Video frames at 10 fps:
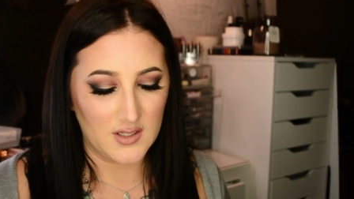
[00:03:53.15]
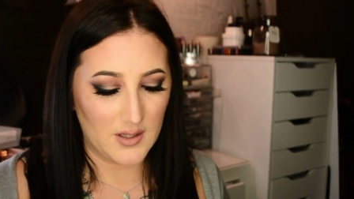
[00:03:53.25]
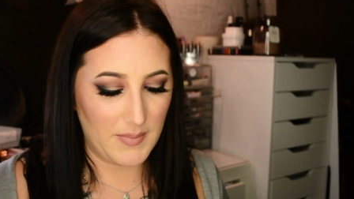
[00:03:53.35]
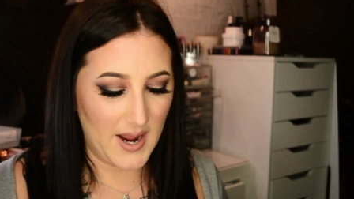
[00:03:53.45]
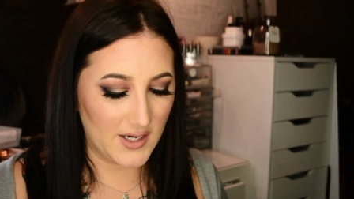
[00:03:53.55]

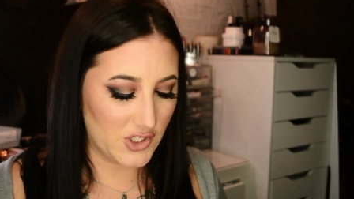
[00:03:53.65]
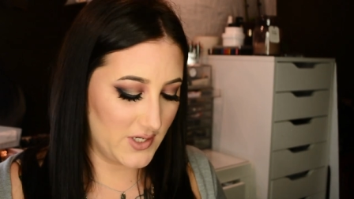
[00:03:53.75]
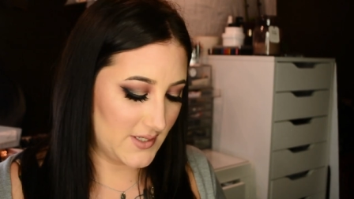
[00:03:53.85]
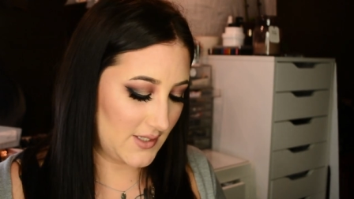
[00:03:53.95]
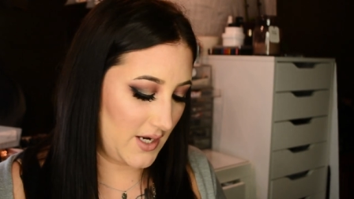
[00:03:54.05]
The
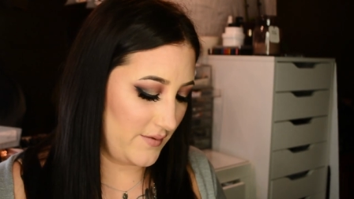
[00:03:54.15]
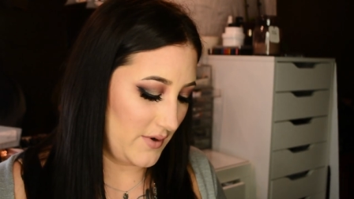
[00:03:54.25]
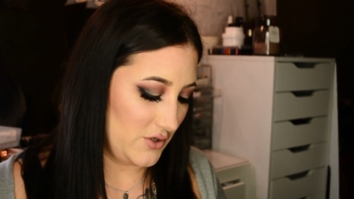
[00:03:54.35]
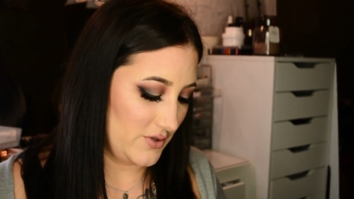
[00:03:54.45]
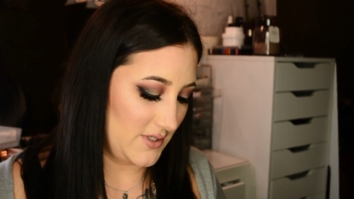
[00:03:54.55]
packaging is kind of
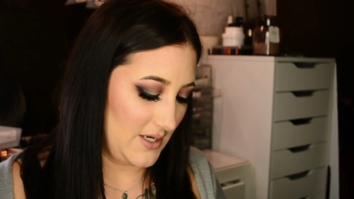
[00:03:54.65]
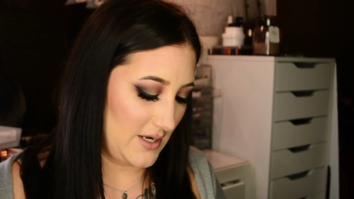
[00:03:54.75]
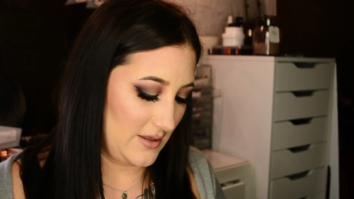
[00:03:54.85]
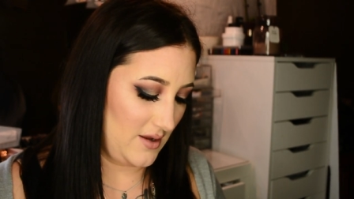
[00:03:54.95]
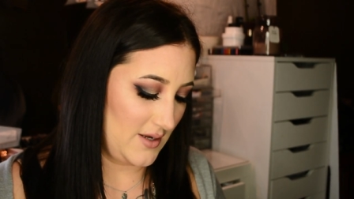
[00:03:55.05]
interesting
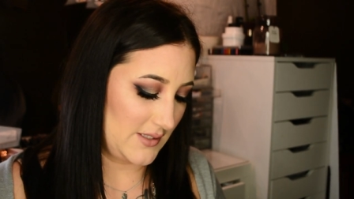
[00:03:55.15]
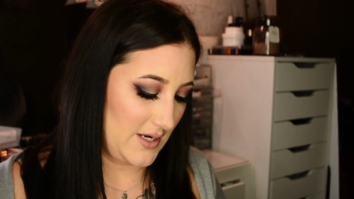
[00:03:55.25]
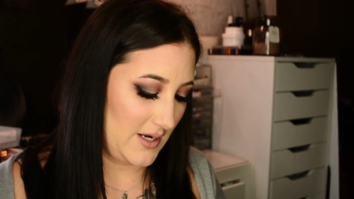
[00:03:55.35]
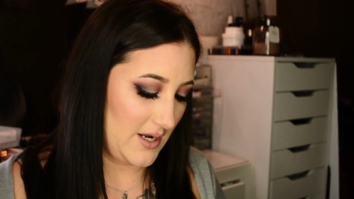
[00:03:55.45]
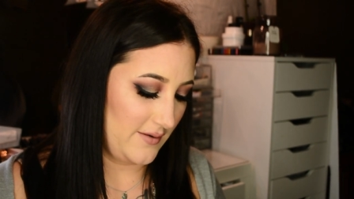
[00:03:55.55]
on these,
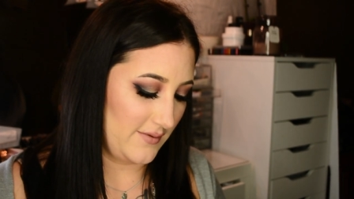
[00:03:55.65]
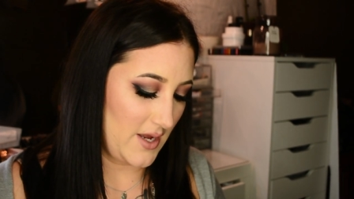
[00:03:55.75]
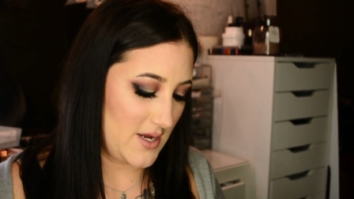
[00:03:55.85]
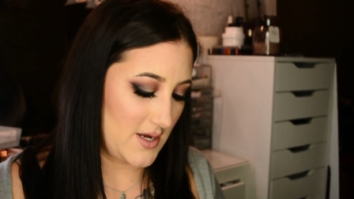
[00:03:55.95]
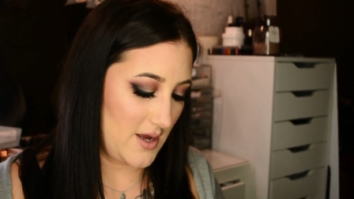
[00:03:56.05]
and I kind of
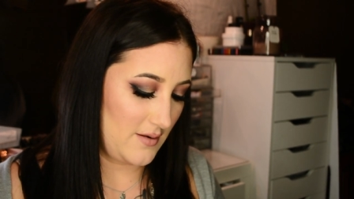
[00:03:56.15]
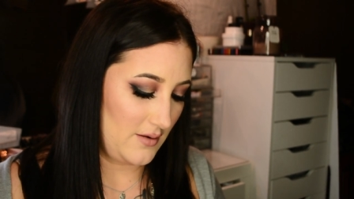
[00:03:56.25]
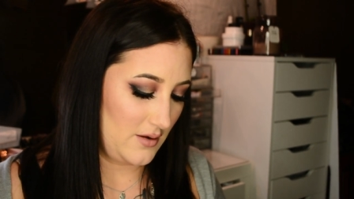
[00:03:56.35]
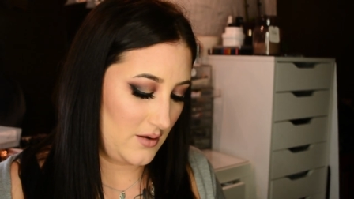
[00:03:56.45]
like it.